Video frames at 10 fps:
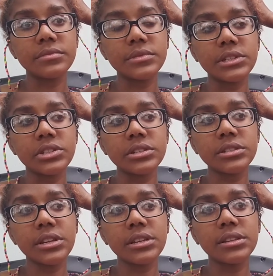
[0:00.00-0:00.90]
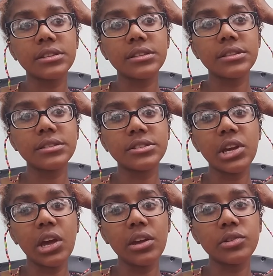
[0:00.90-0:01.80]
it just like
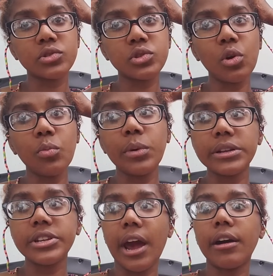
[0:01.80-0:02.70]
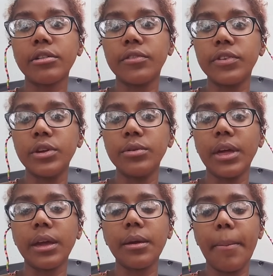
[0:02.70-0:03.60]
takes so much out of you like